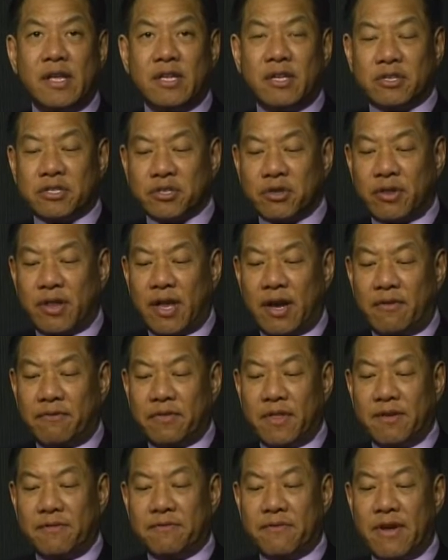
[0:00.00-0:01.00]
so that if
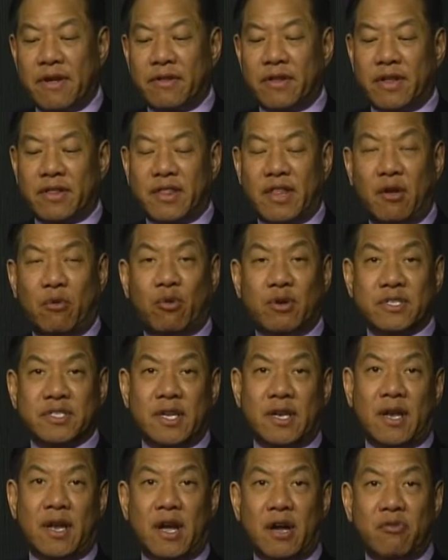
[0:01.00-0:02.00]
they found that there was
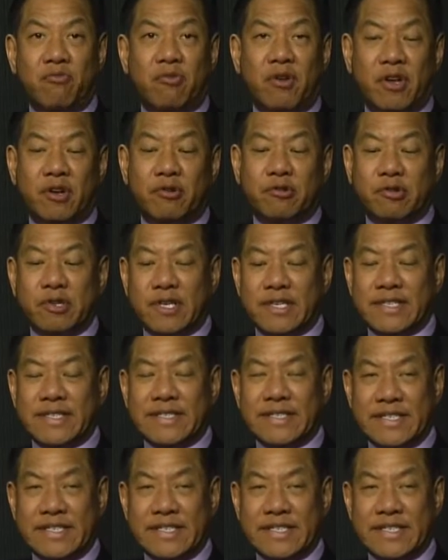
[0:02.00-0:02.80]
an unrecorded